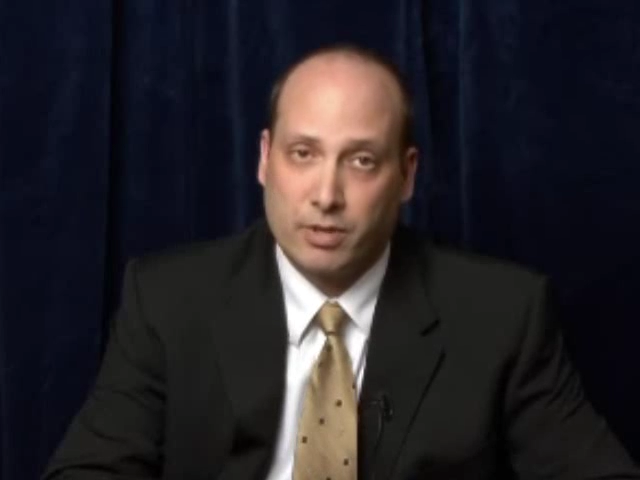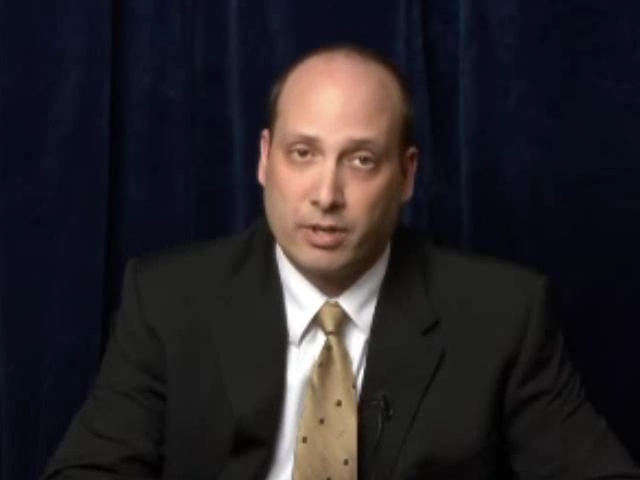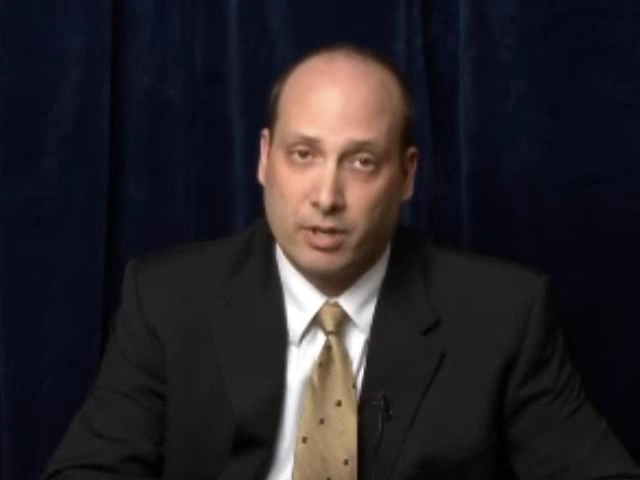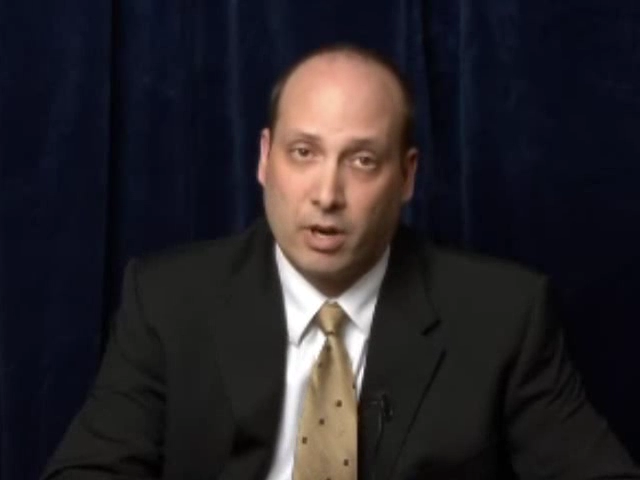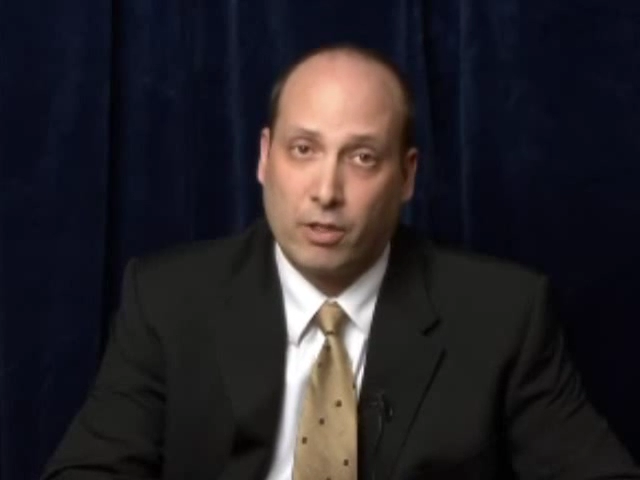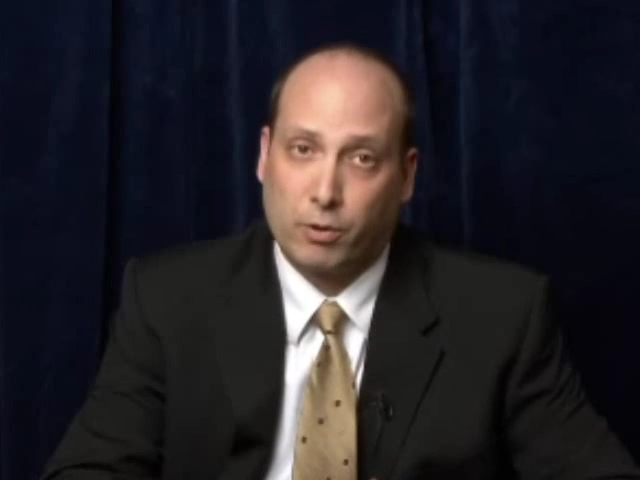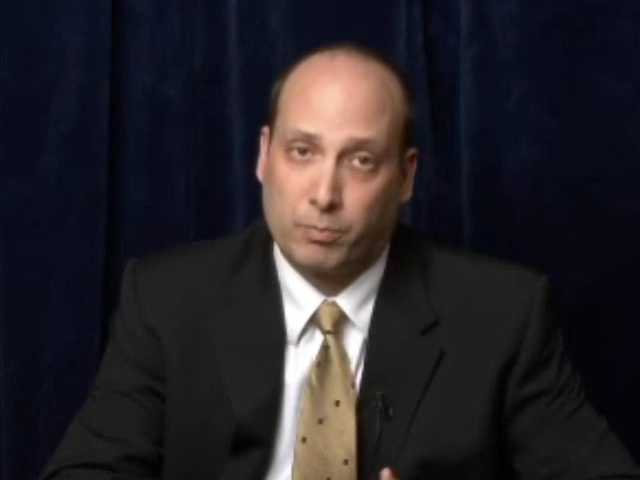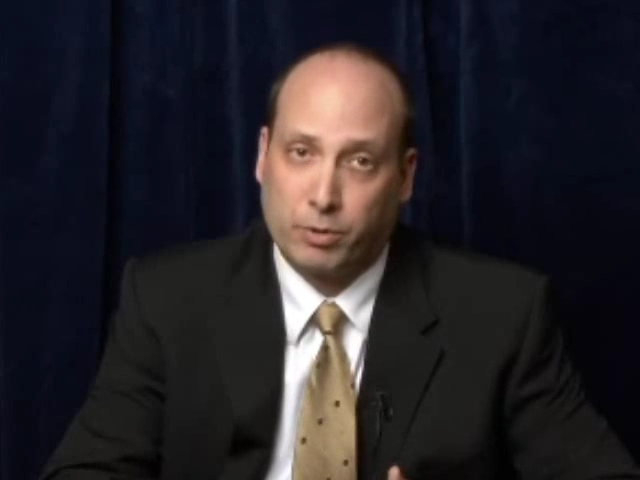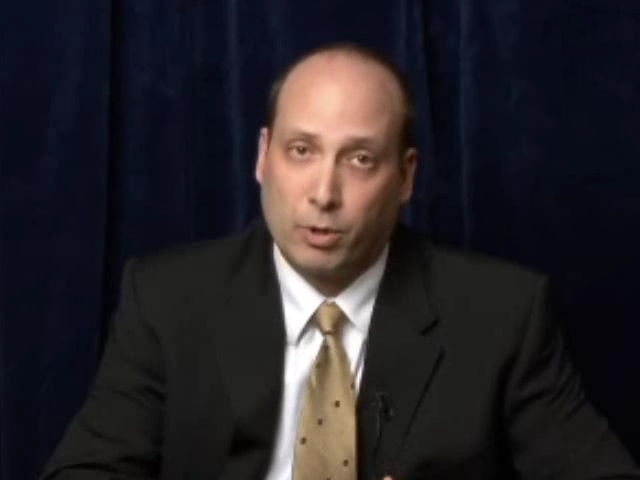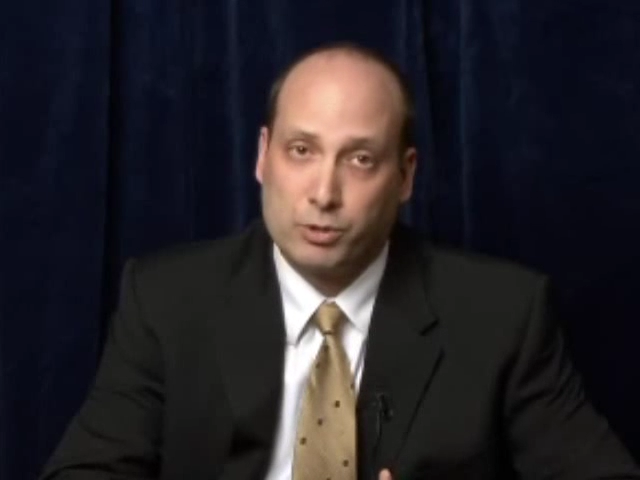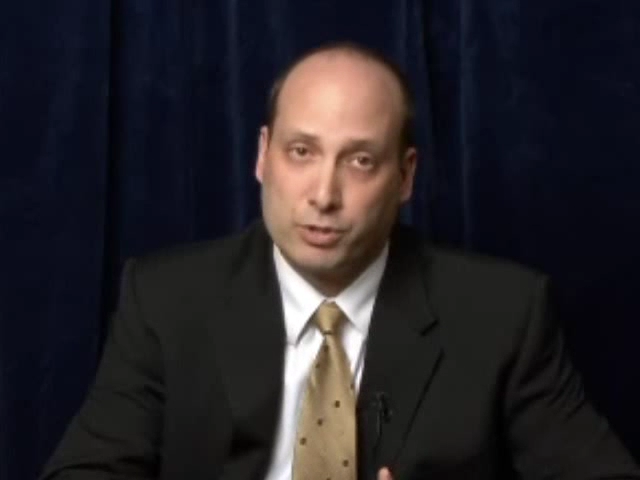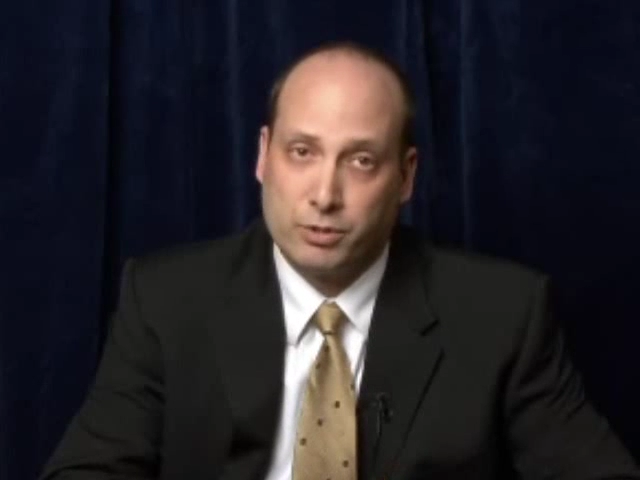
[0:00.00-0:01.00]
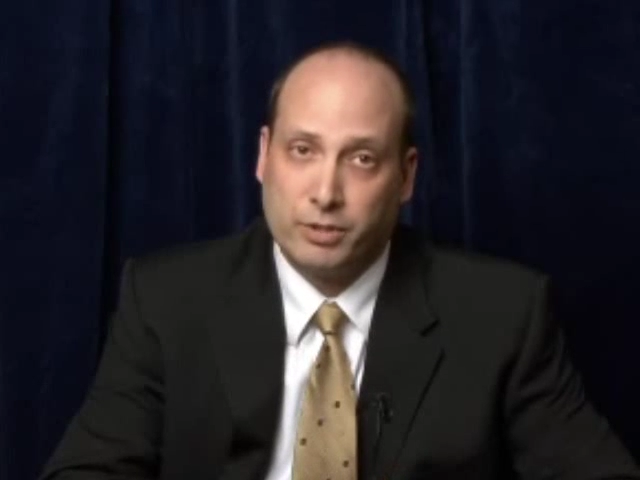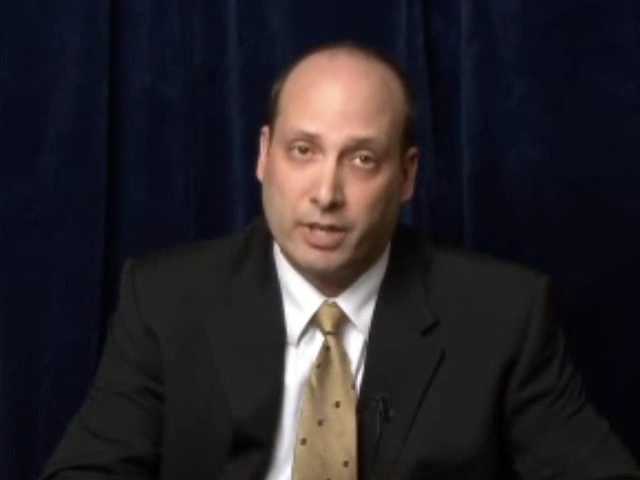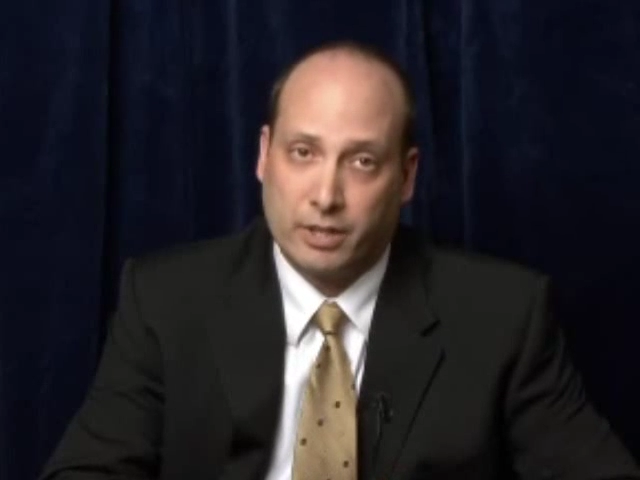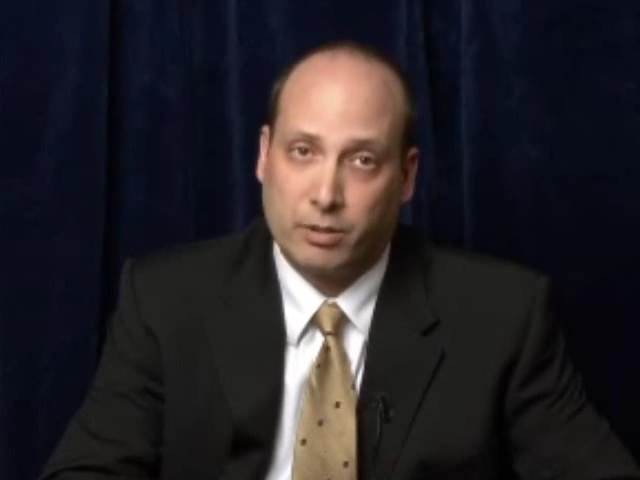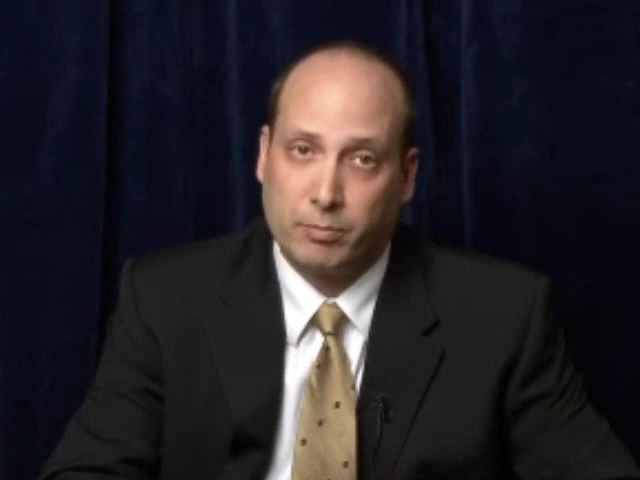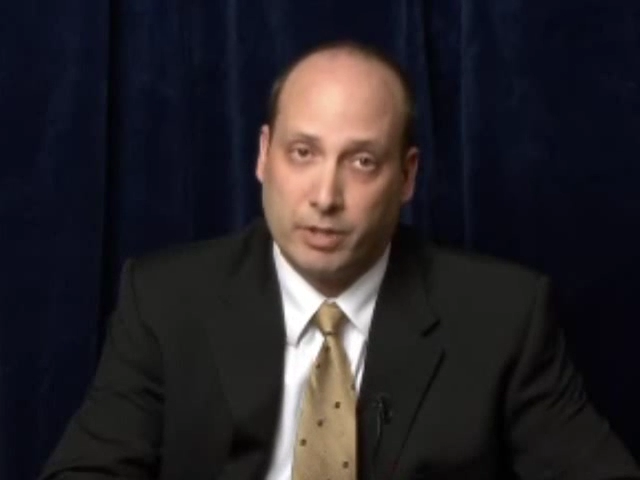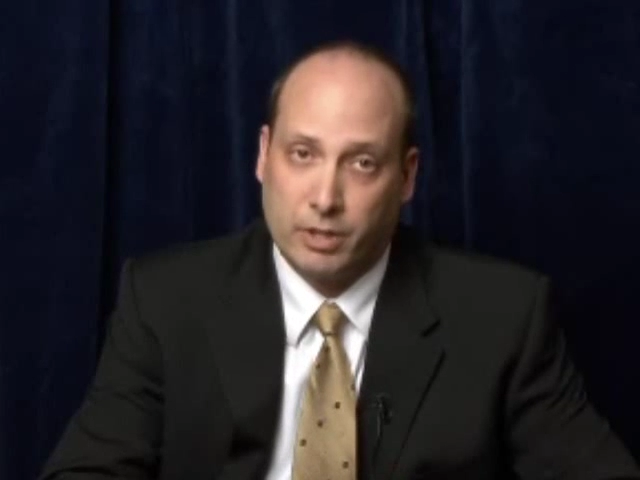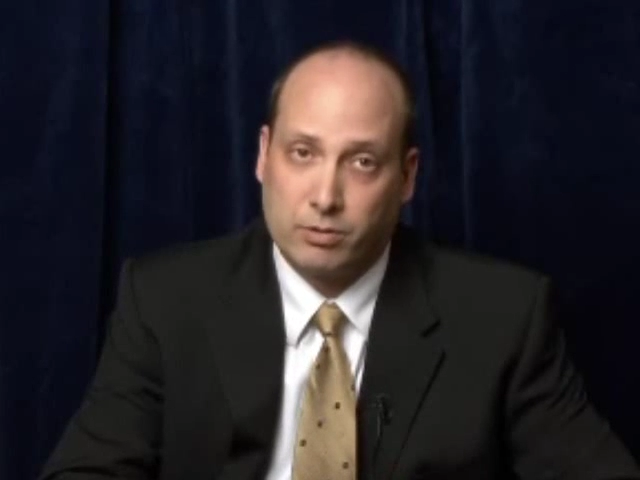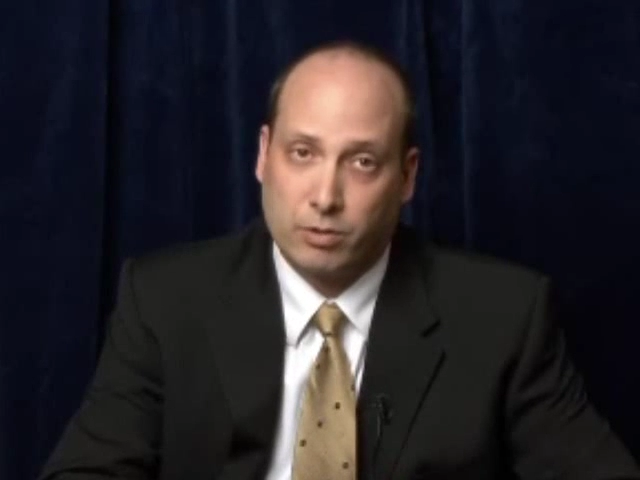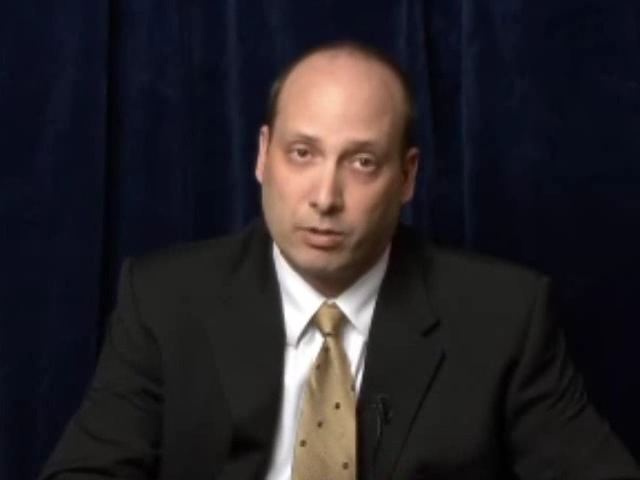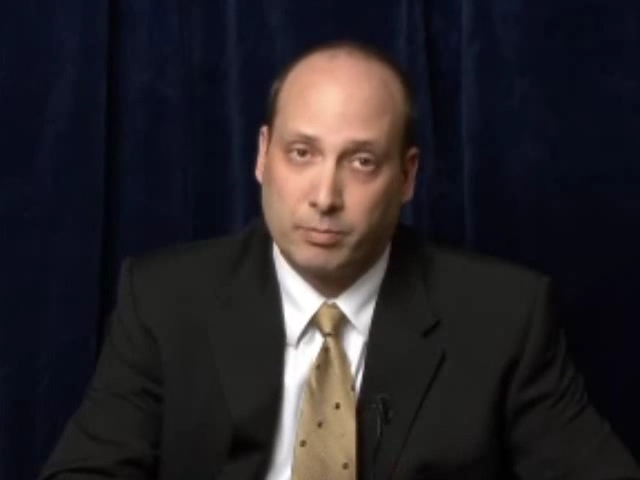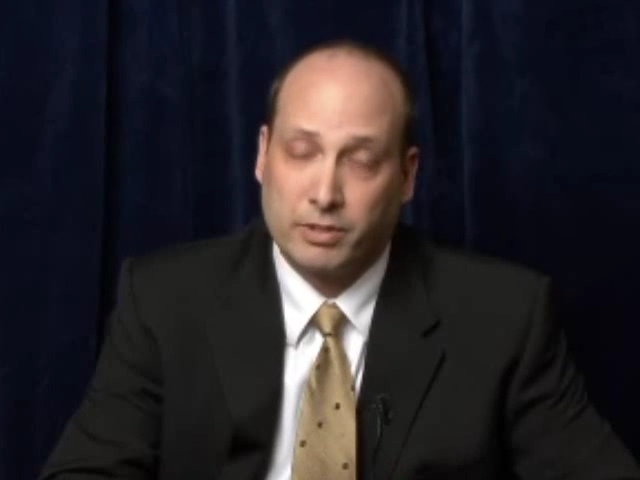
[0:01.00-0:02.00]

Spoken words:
in another approach to getting your mini-tort.